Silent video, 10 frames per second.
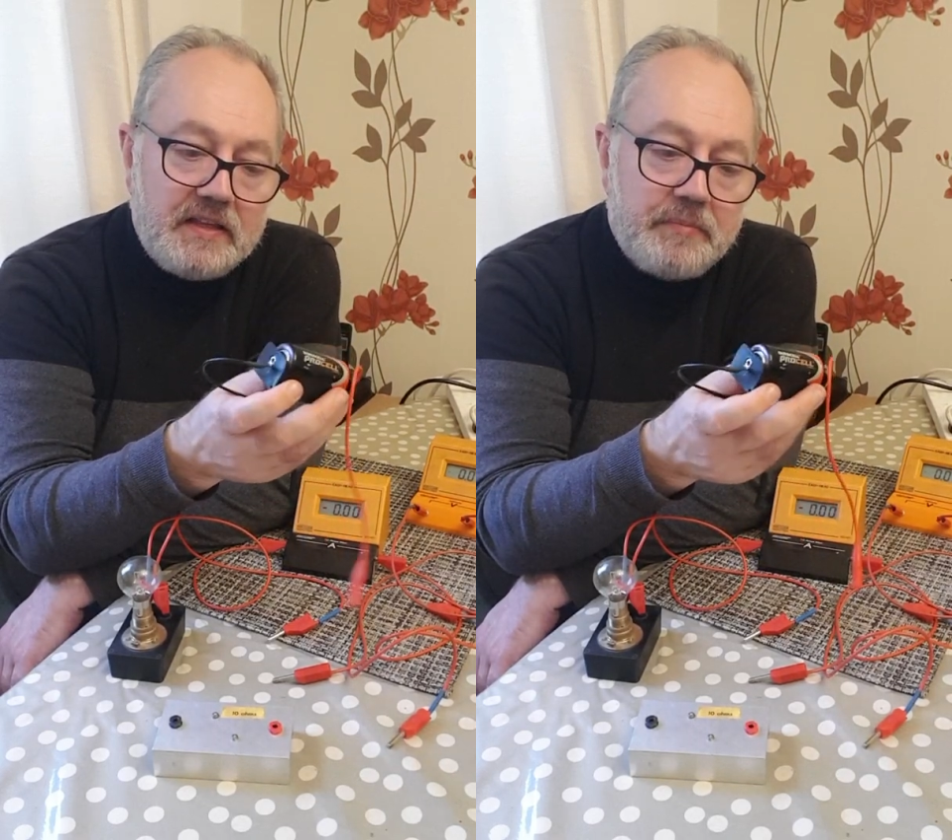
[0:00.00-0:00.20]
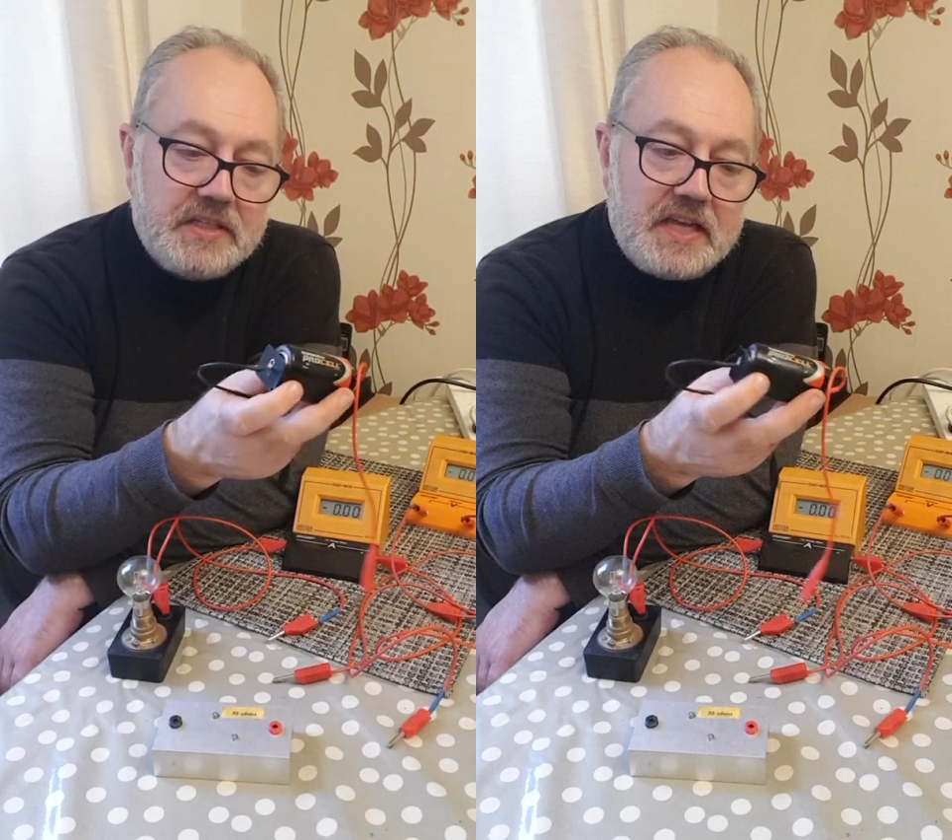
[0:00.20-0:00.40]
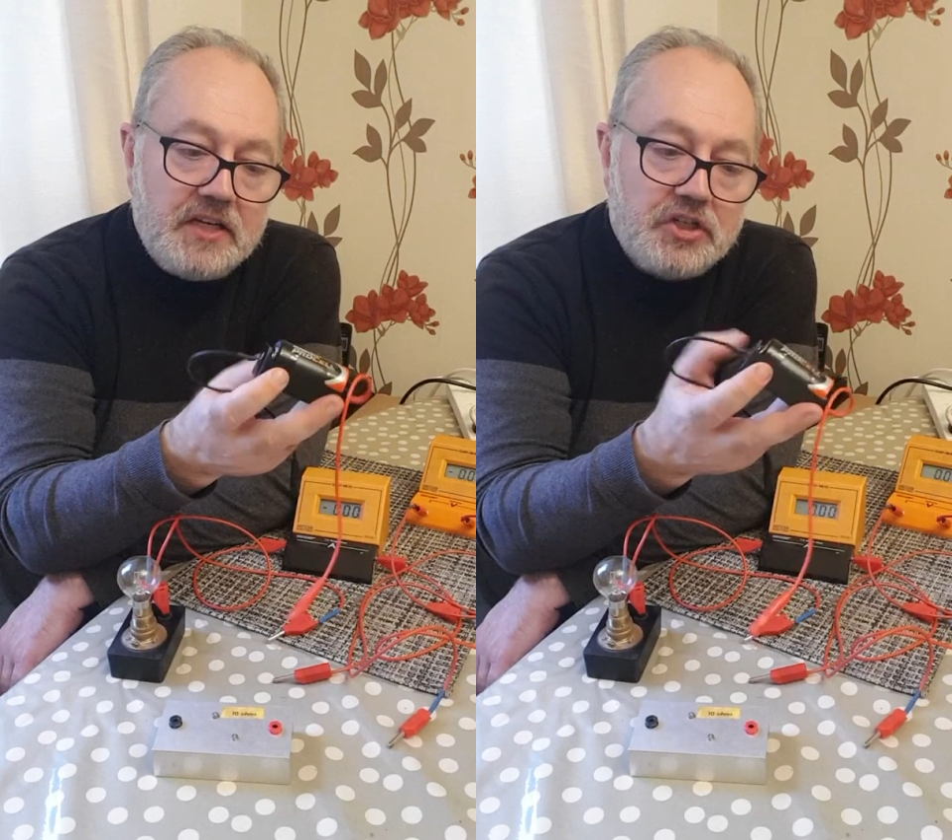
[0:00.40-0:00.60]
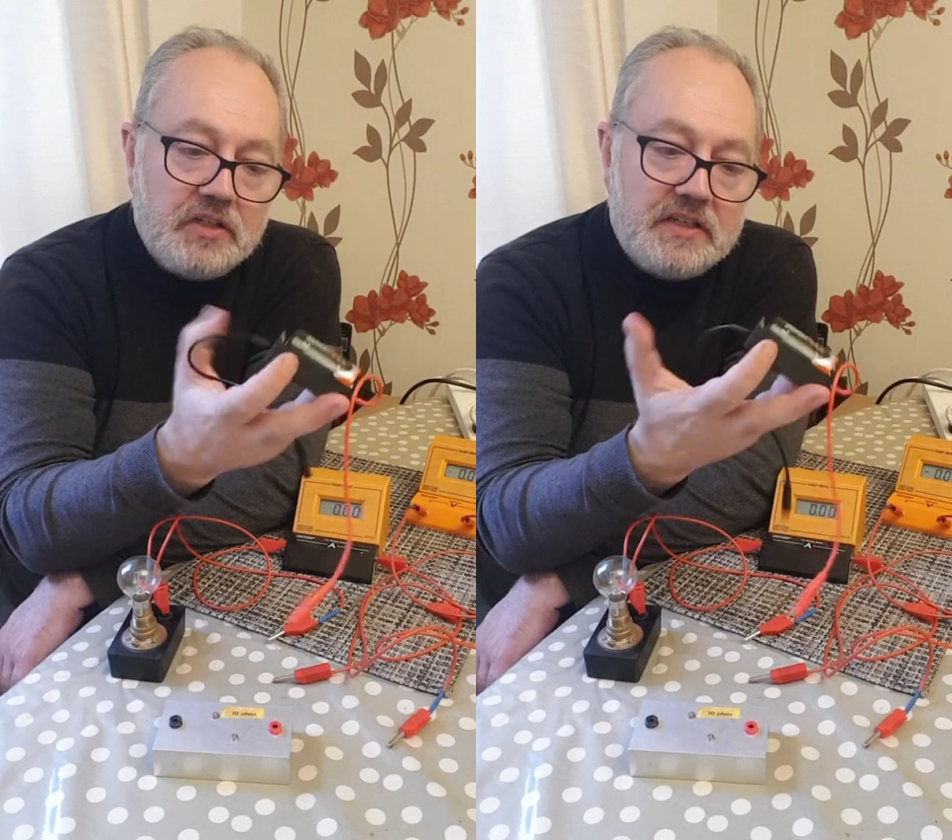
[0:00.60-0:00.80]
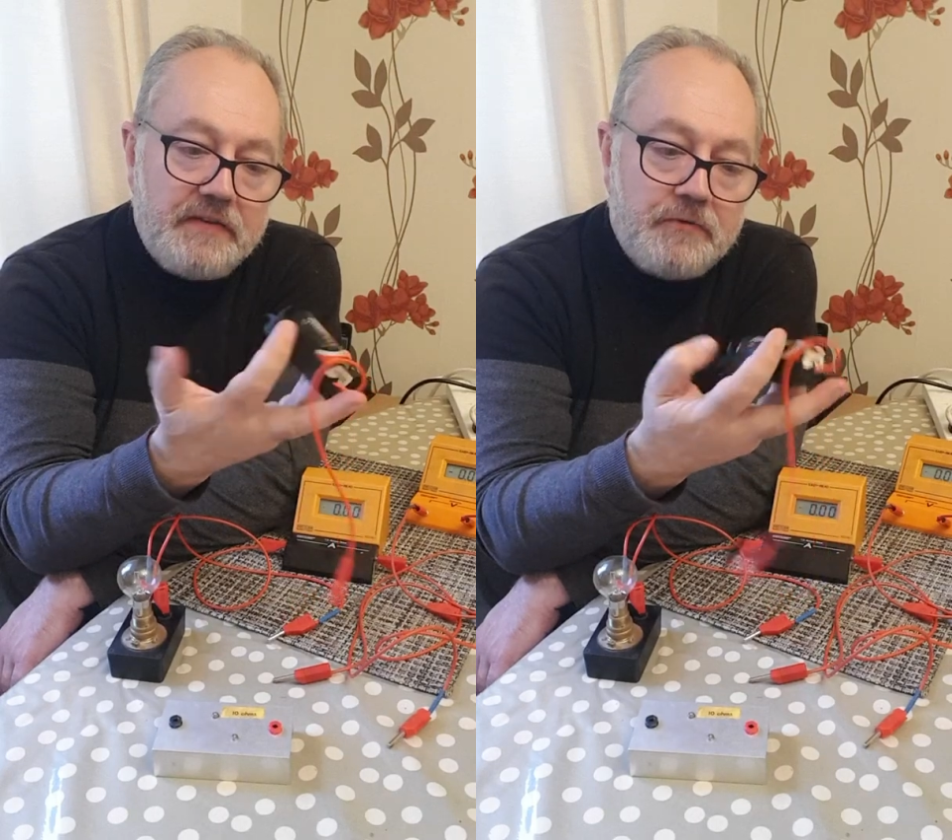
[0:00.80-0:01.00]
potential
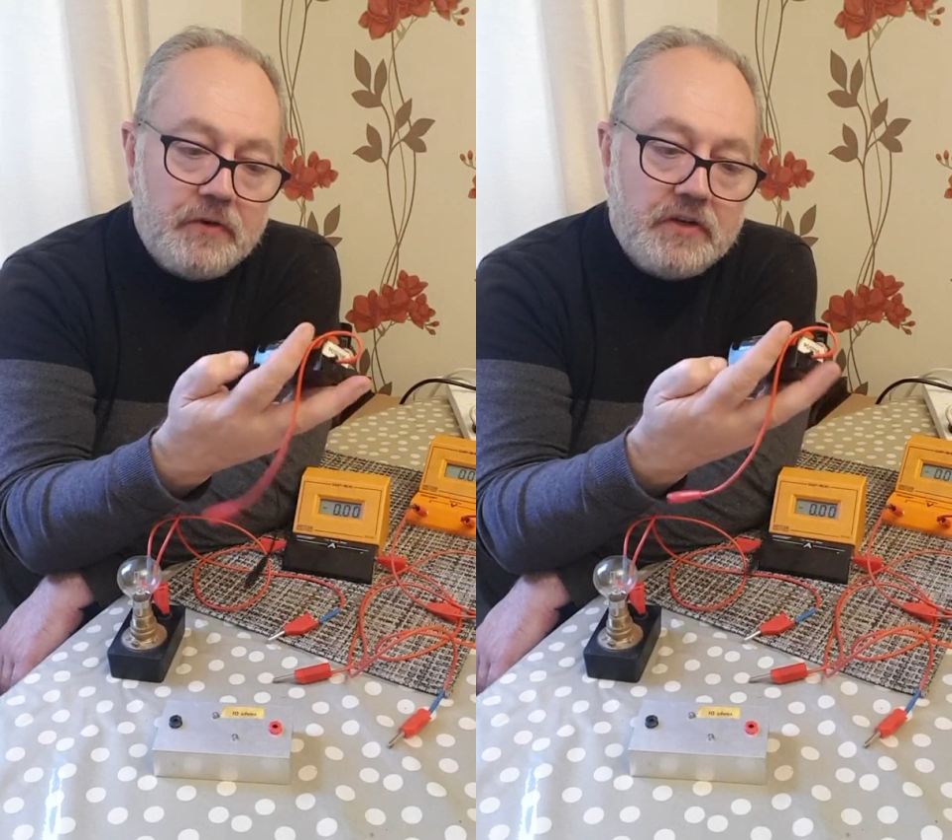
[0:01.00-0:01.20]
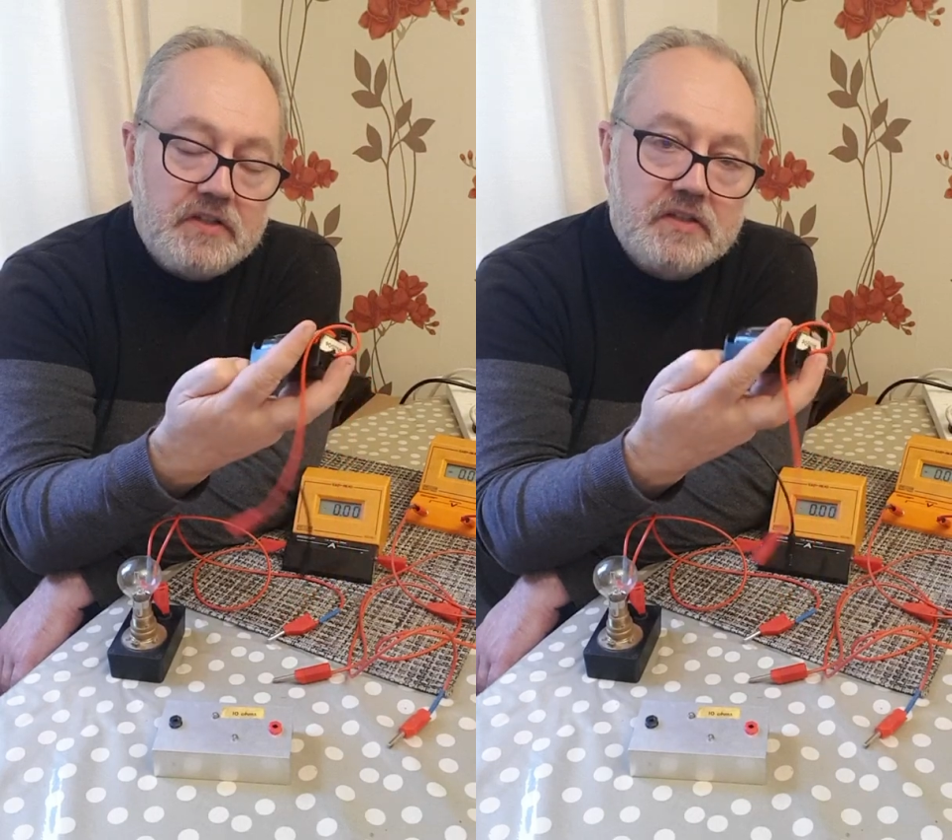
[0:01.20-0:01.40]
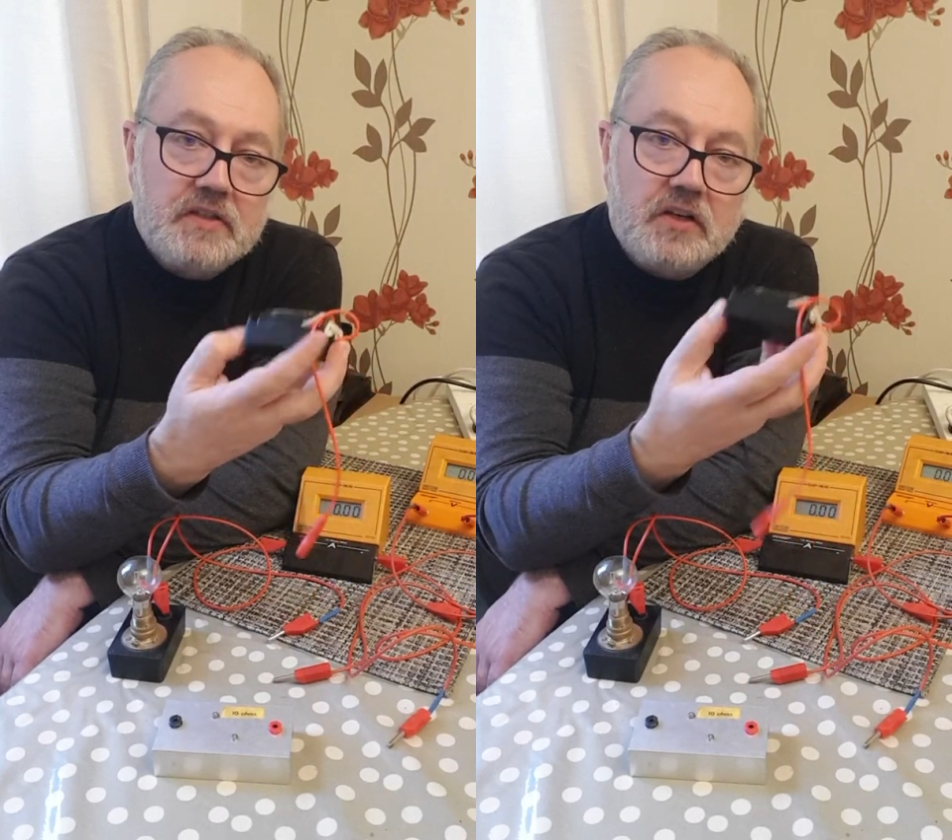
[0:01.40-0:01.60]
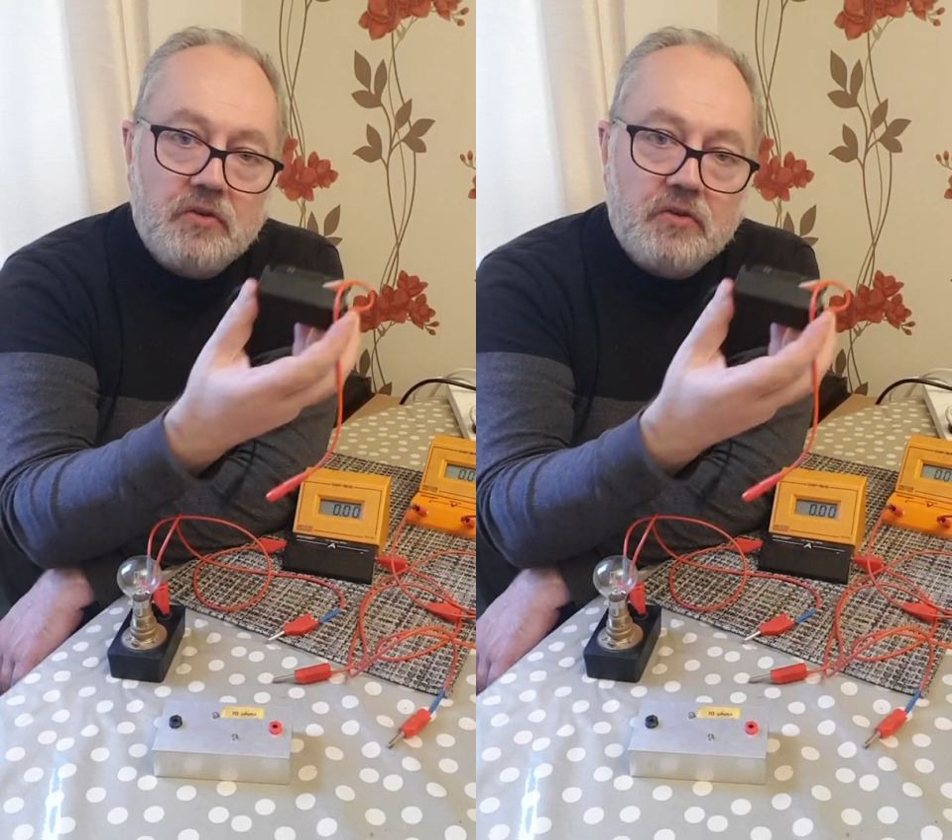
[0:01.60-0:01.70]
difference